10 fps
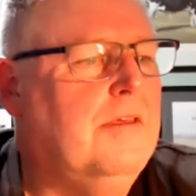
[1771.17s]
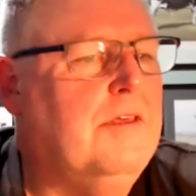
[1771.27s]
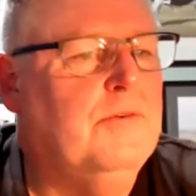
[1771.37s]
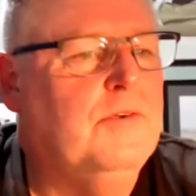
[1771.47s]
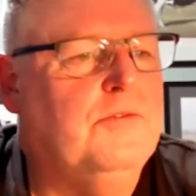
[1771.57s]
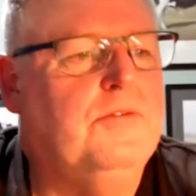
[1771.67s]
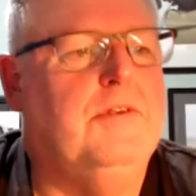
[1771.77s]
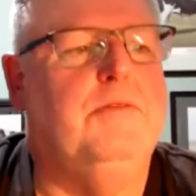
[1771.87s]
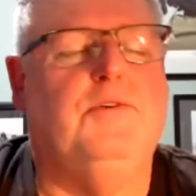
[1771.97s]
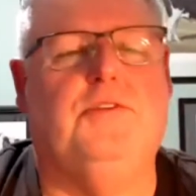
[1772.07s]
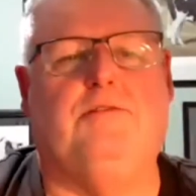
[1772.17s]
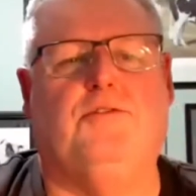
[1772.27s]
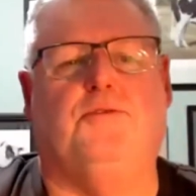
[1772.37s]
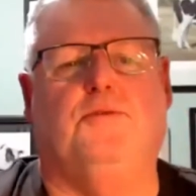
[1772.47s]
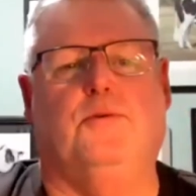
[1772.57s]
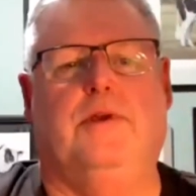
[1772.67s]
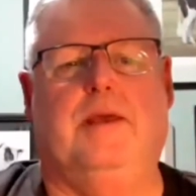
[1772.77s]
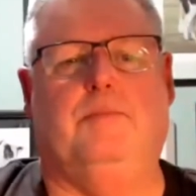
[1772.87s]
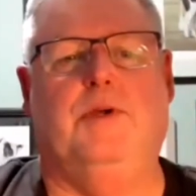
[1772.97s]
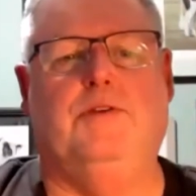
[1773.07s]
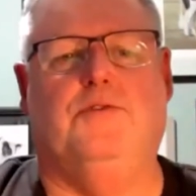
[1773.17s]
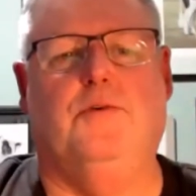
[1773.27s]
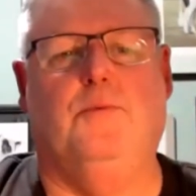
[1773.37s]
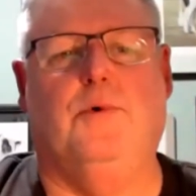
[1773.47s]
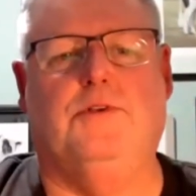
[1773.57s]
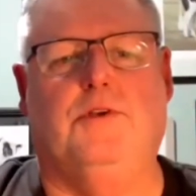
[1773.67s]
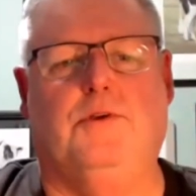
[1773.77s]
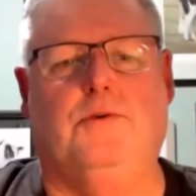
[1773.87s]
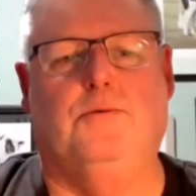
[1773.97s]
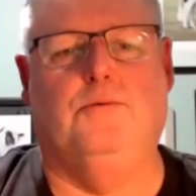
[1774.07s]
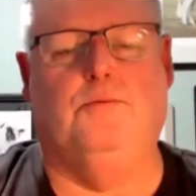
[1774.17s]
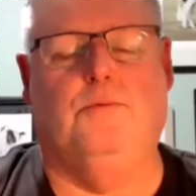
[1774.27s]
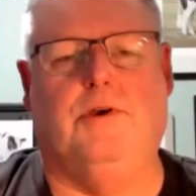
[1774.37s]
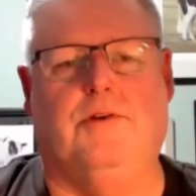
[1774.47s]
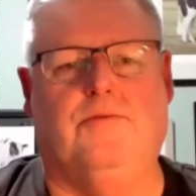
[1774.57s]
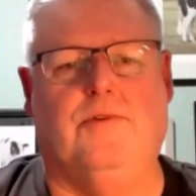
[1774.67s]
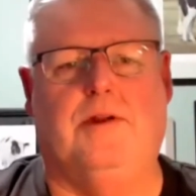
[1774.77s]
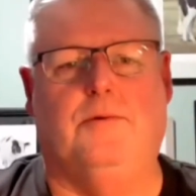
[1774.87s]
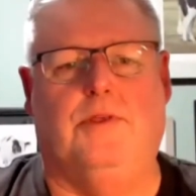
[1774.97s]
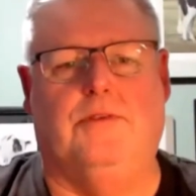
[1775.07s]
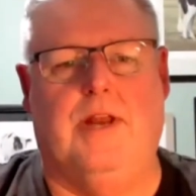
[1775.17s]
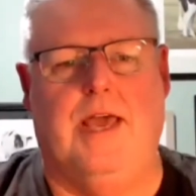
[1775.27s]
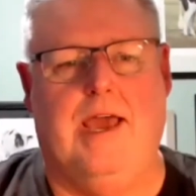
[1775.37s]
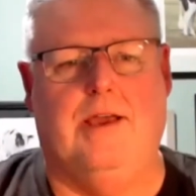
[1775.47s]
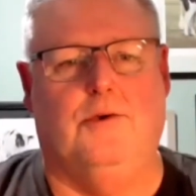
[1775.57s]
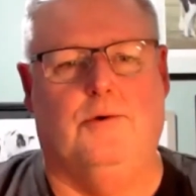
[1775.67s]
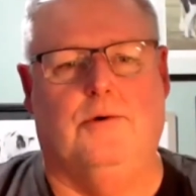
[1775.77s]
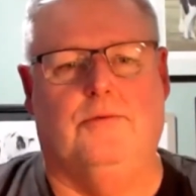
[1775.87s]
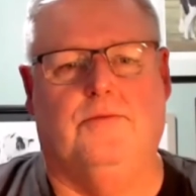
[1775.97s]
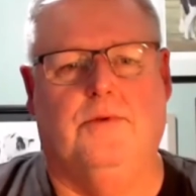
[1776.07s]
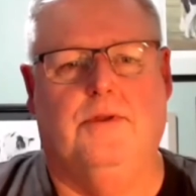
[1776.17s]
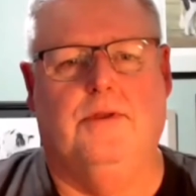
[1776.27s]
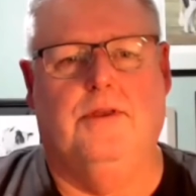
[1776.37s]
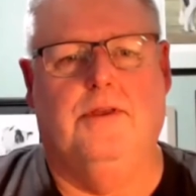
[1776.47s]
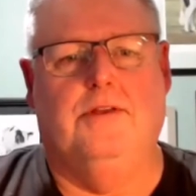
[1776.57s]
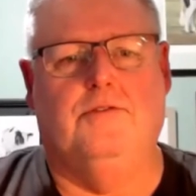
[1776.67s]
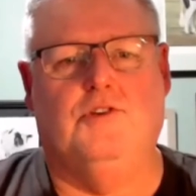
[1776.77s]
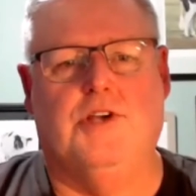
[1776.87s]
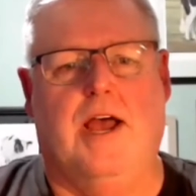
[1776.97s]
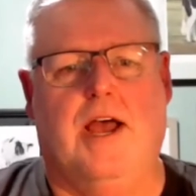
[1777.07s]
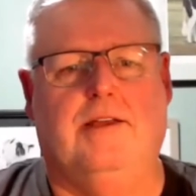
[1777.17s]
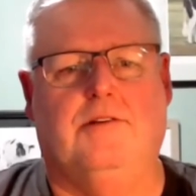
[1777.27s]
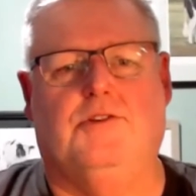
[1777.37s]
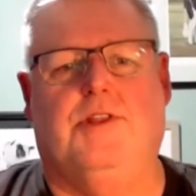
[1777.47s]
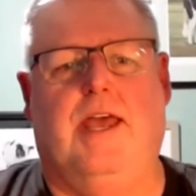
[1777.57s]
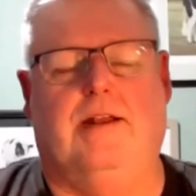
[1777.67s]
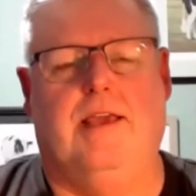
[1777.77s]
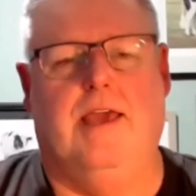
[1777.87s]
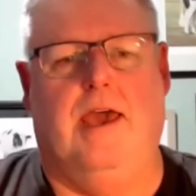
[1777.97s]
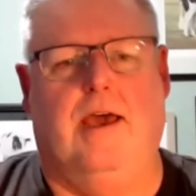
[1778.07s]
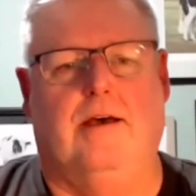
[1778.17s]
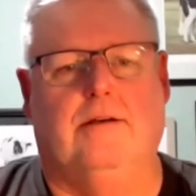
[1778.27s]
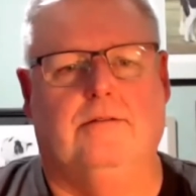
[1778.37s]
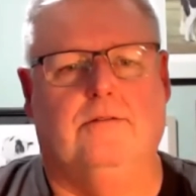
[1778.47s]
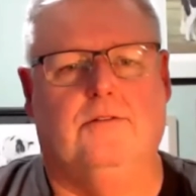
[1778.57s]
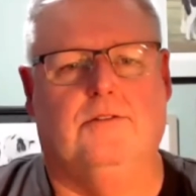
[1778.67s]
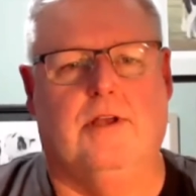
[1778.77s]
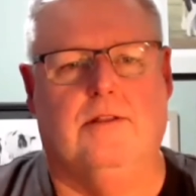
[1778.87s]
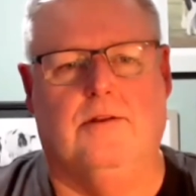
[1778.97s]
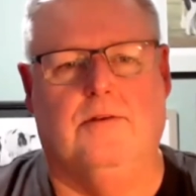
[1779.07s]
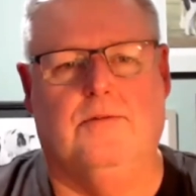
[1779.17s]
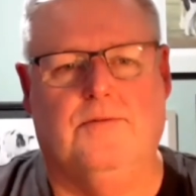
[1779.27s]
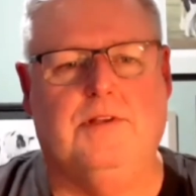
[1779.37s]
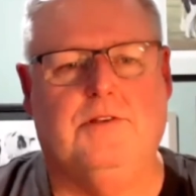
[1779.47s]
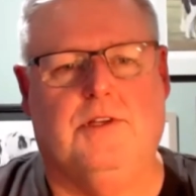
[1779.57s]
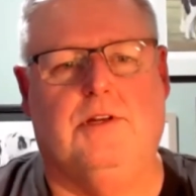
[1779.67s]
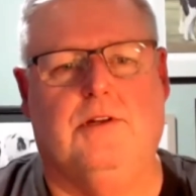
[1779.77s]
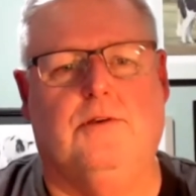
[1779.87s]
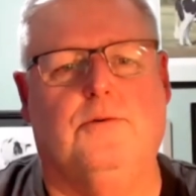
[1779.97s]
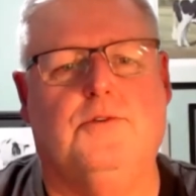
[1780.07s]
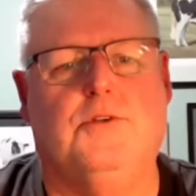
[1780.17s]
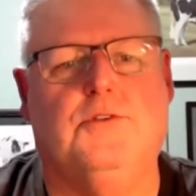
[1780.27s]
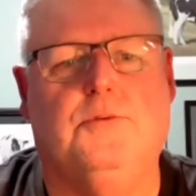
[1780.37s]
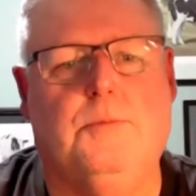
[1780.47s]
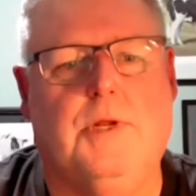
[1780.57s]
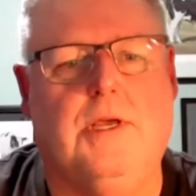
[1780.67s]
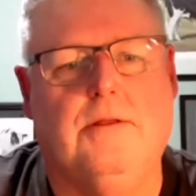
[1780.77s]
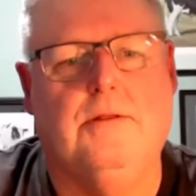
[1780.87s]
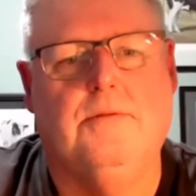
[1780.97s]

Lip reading: Give us that story, that picture of what you were confronted with and how you have changed that cow so that it fits into your system now.